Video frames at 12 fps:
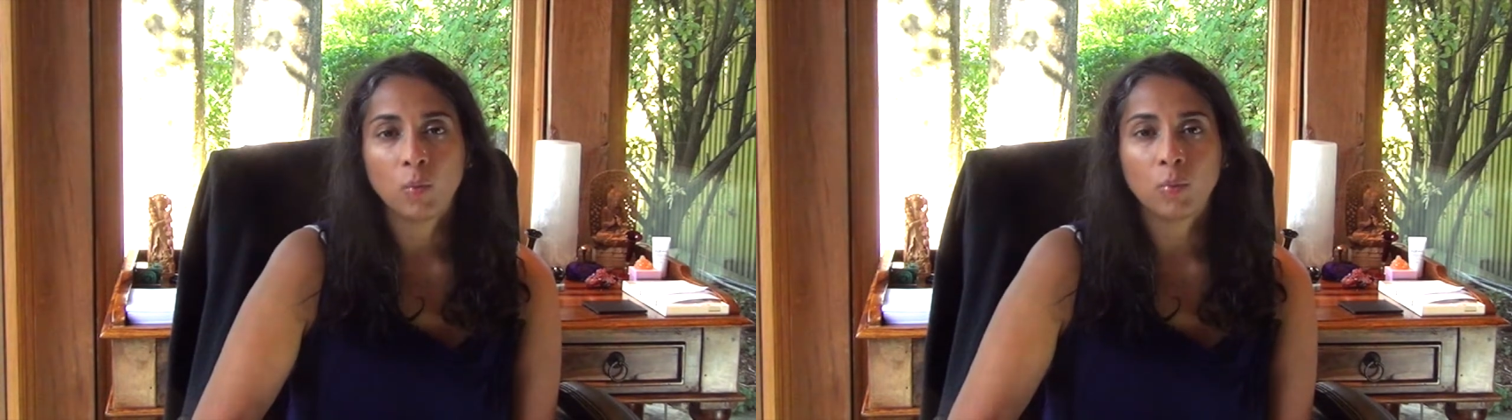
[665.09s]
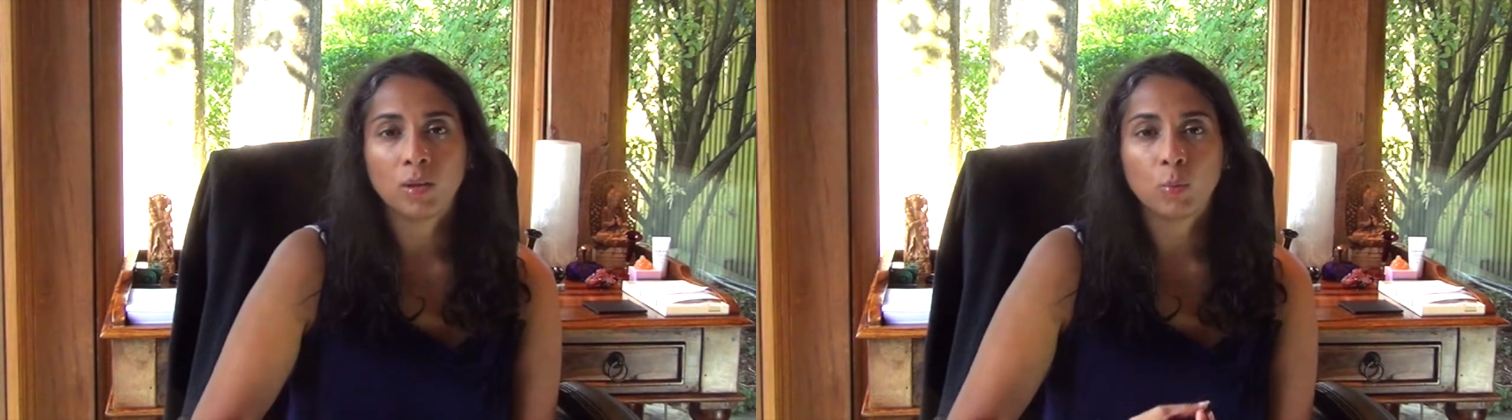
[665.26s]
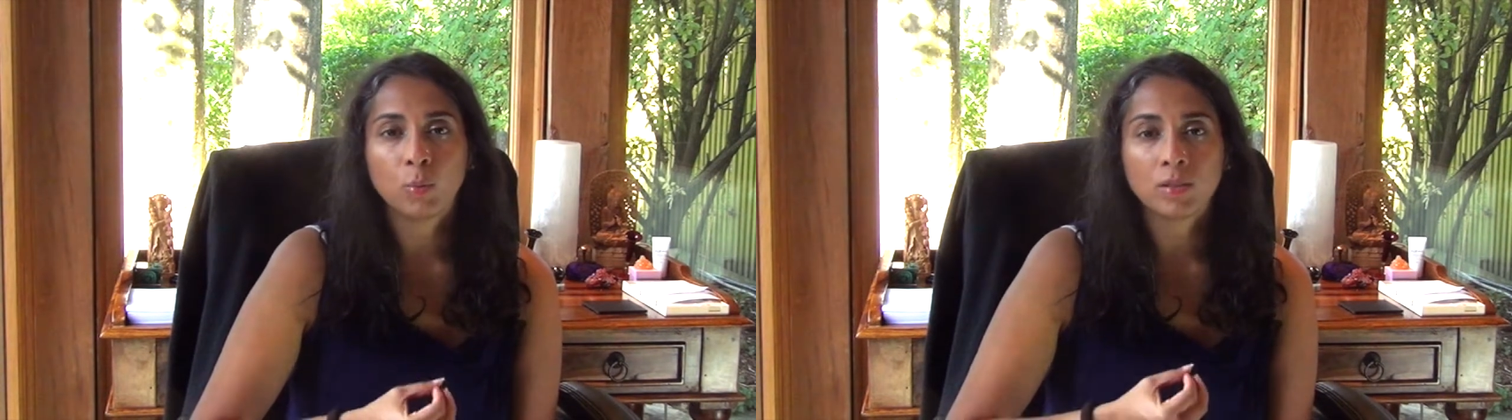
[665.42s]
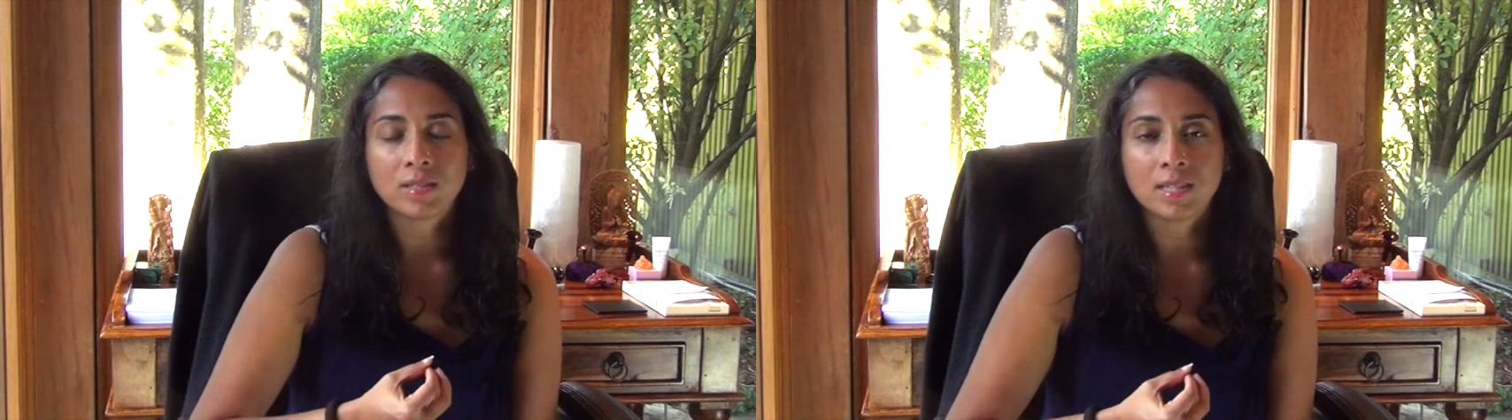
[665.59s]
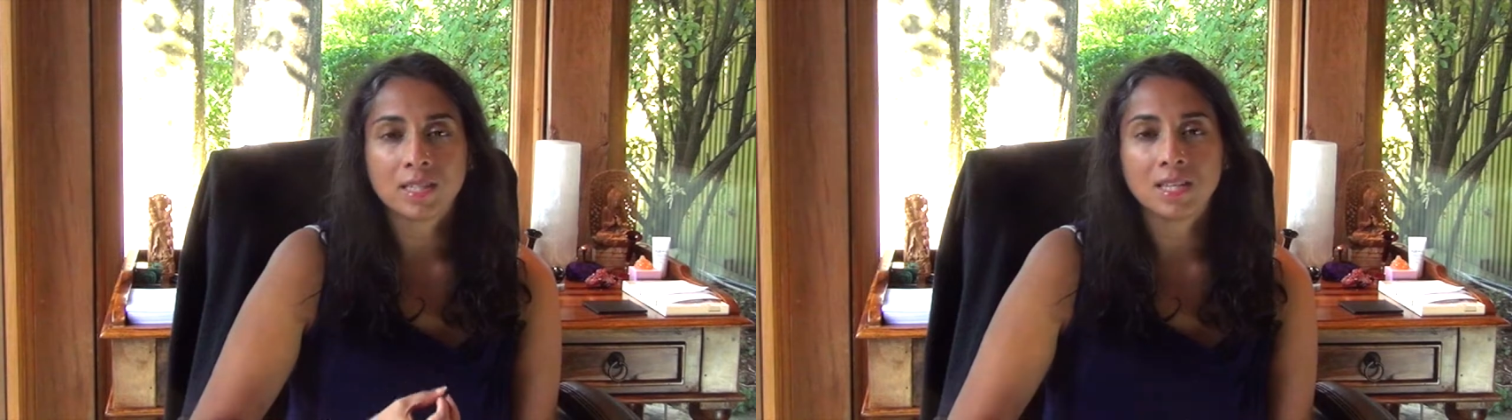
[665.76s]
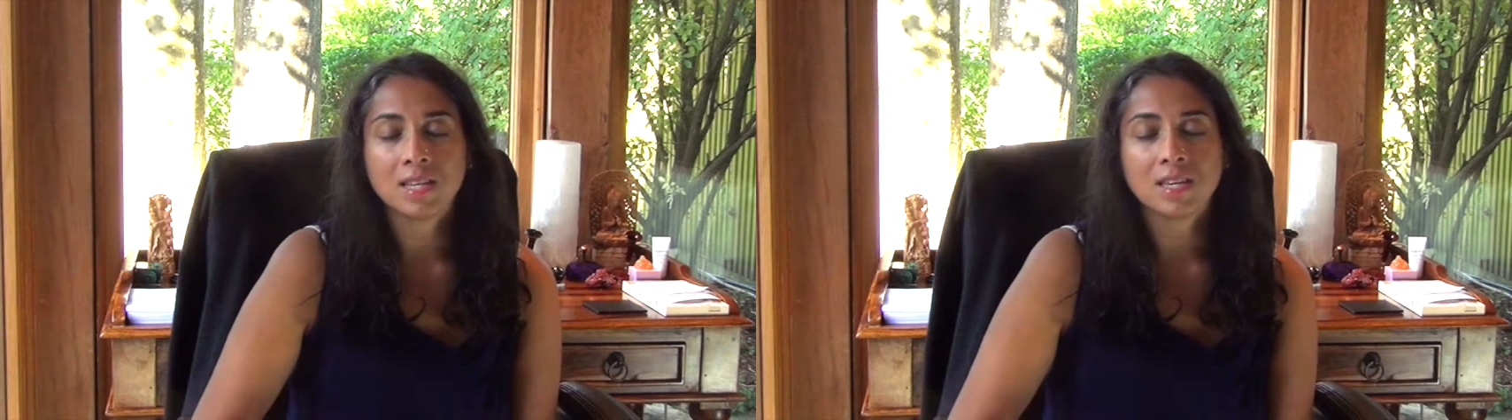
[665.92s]
We will
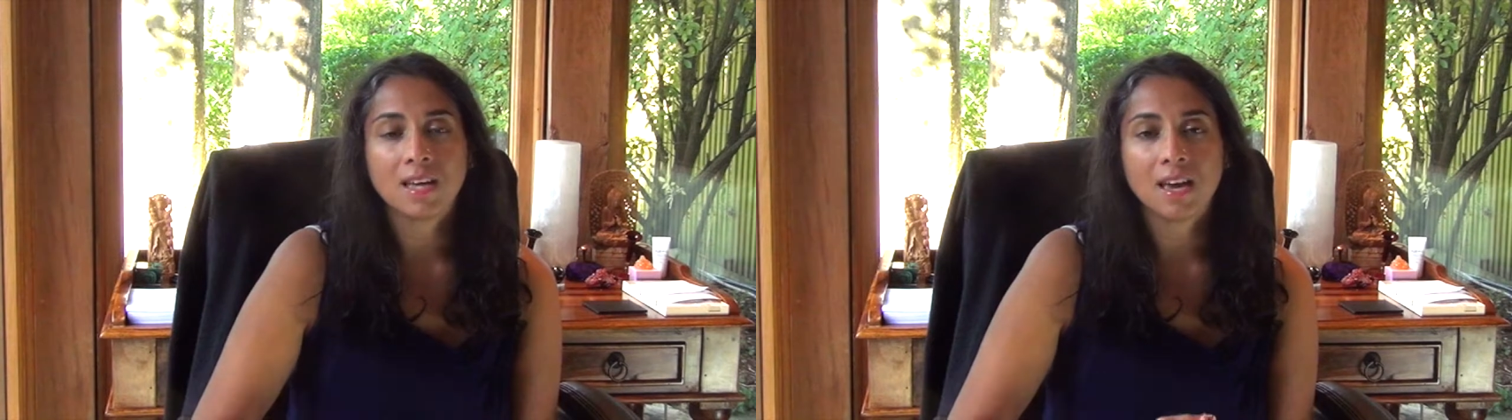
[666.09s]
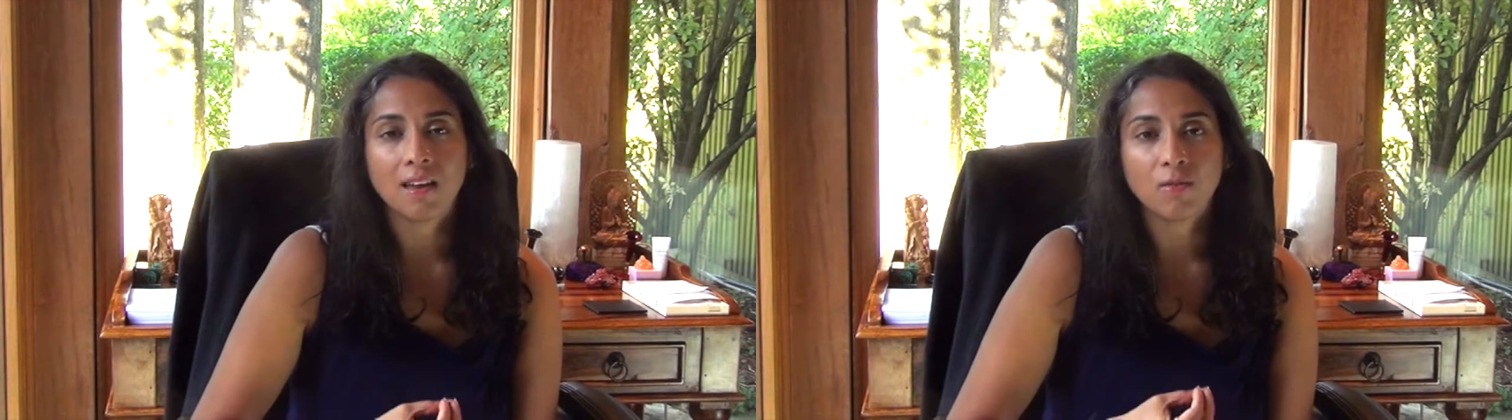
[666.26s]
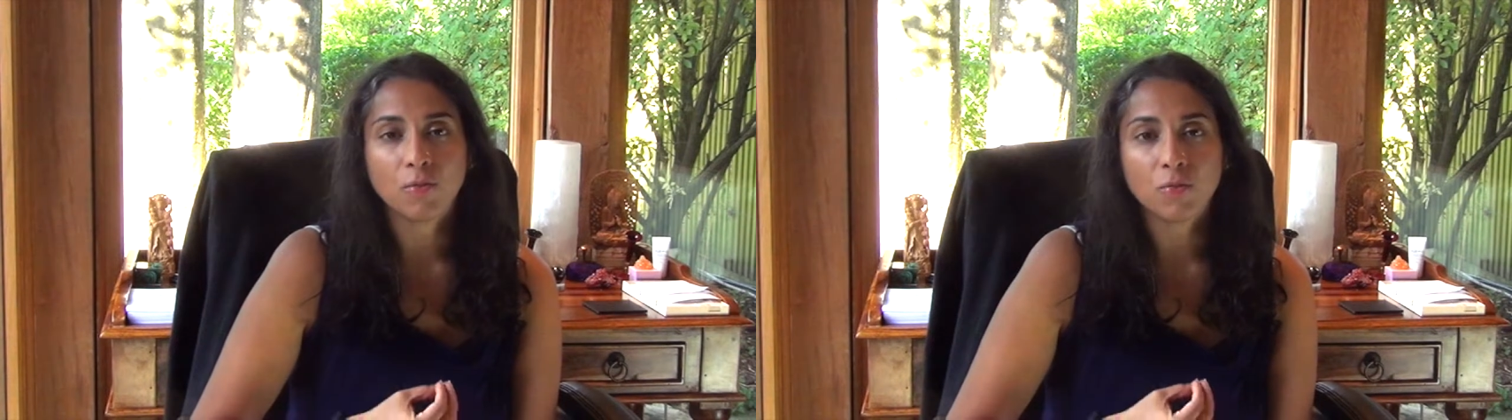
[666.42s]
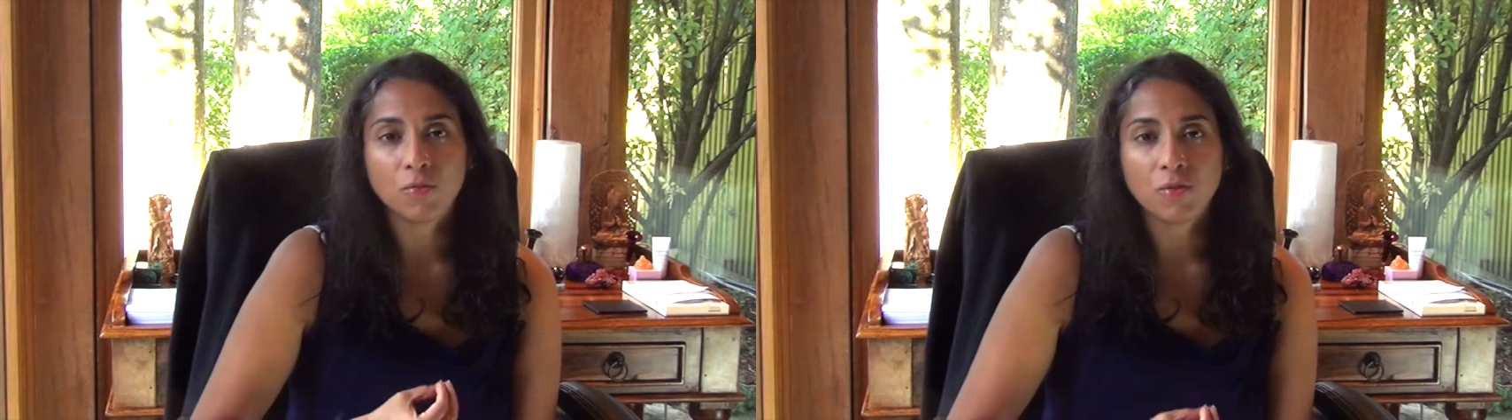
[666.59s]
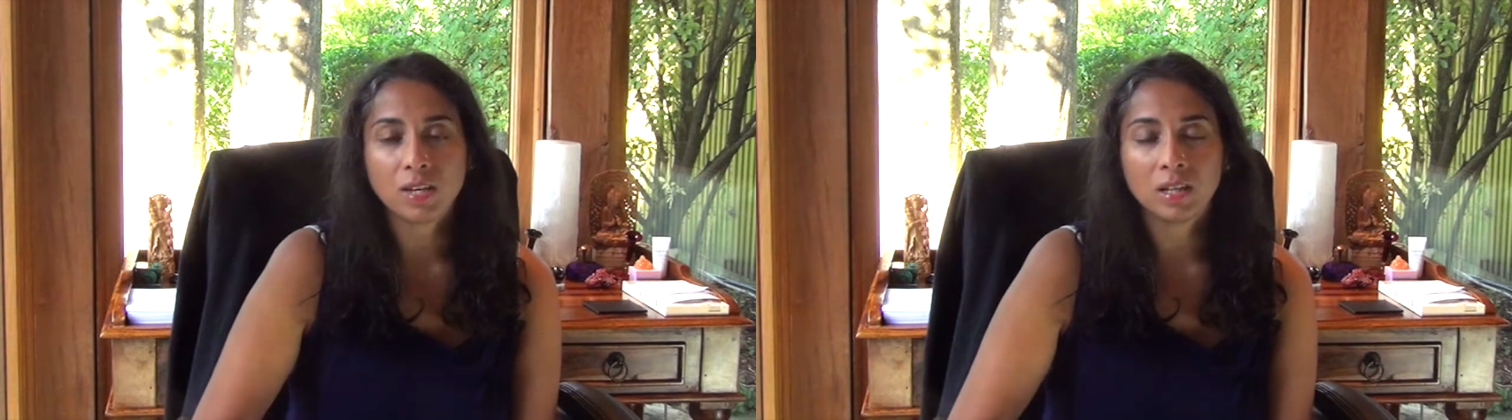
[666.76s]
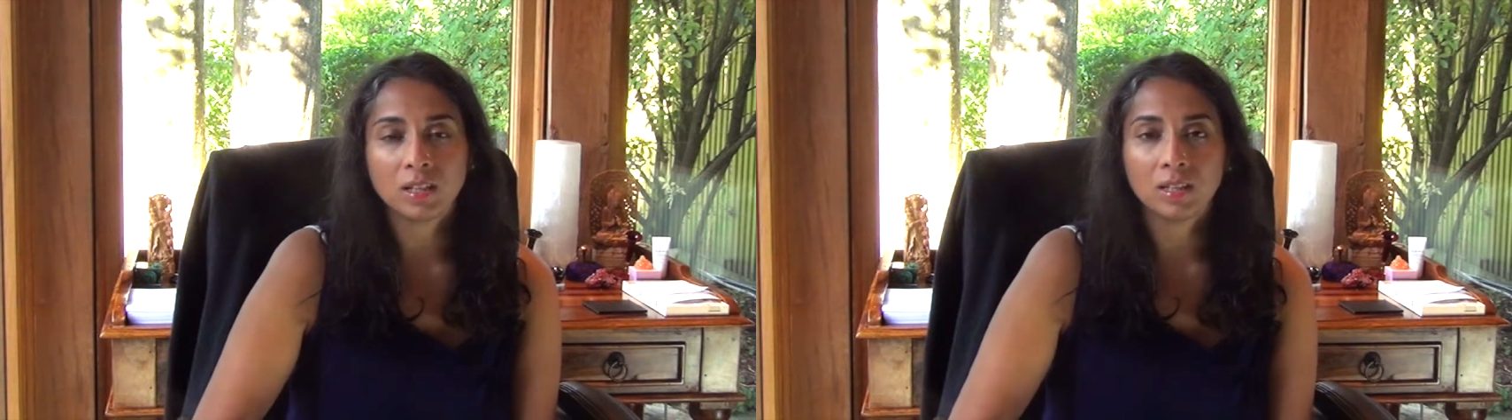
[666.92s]
see and
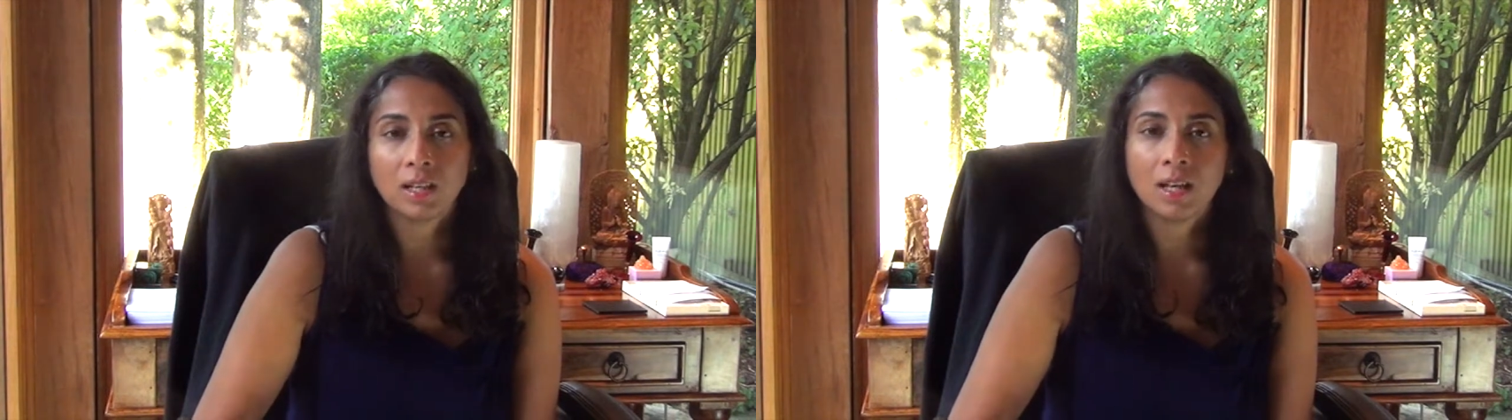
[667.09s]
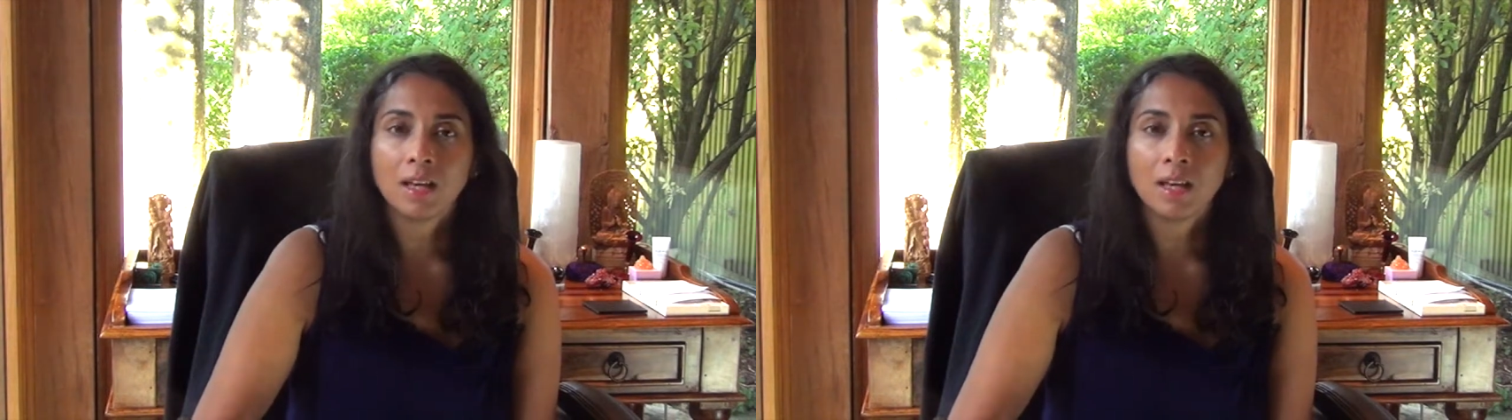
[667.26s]
feel